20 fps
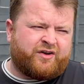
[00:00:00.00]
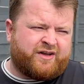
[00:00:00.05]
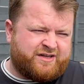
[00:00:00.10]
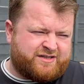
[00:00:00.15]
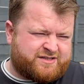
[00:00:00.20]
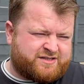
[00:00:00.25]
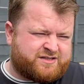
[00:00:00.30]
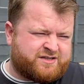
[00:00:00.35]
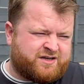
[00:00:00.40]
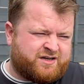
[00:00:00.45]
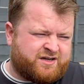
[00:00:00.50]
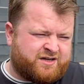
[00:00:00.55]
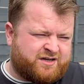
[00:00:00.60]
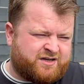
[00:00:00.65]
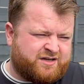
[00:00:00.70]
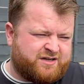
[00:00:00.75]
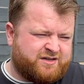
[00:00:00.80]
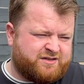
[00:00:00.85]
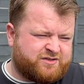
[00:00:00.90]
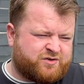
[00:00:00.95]
it's
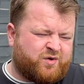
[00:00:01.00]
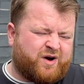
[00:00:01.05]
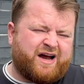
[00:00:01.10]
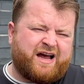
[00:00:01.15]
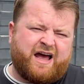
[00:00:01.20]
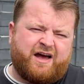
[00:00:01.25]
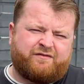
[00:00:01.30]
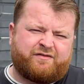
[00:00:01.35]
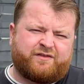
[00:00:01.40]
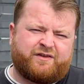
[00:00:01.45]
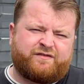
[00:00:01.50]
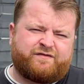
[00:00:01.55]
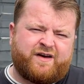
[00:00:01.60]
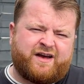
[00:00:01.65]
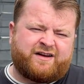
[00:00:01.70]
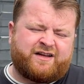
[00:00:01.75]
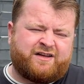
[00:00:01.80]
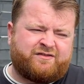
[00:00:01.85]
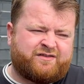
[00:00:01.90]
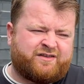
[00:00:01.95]
quite heavily
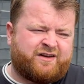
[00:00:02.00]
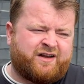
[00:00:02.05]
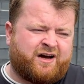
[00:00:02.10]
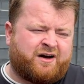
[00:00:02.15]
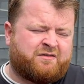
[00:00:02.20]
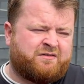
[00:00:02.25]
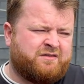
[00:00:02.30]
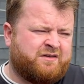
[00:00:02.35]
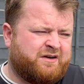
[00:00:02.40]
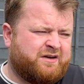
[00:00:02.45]
fed even now.